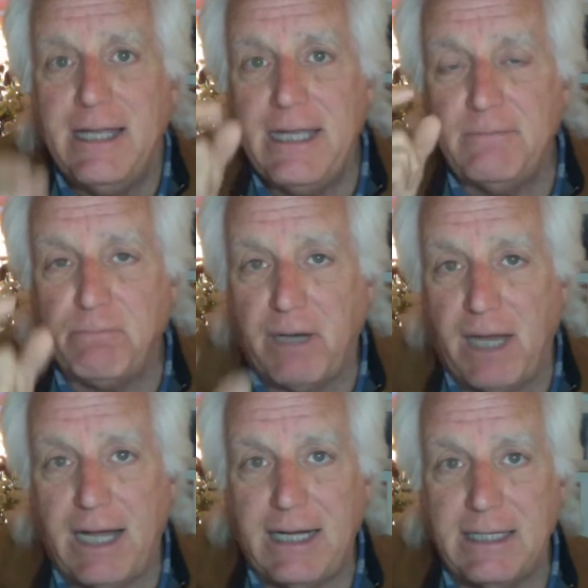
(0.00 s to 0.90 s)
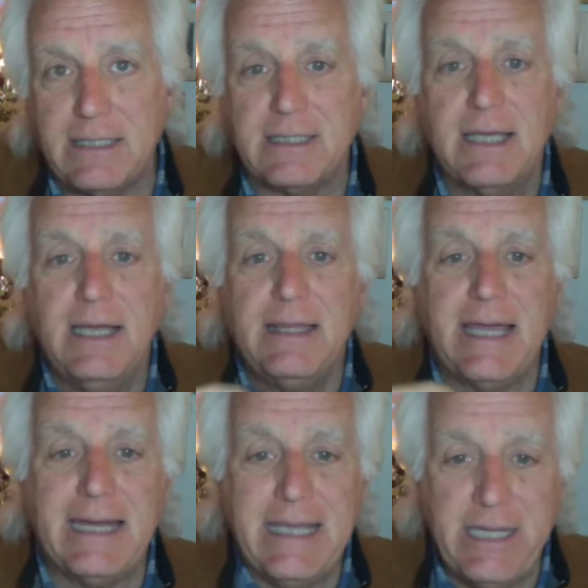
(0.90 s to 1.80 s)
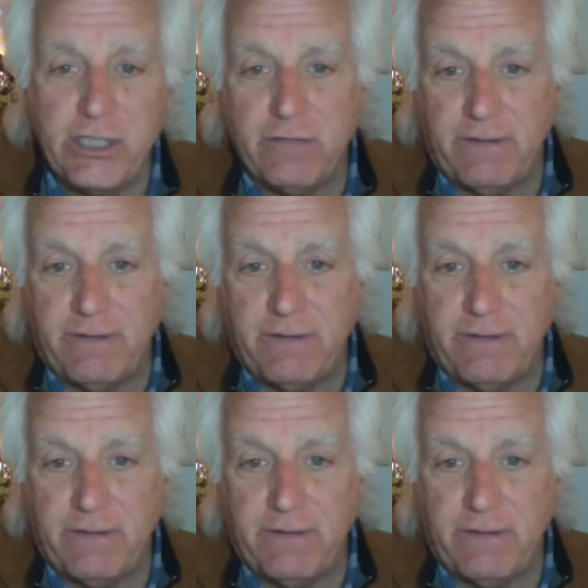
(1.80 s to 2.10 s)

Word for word: implies that each of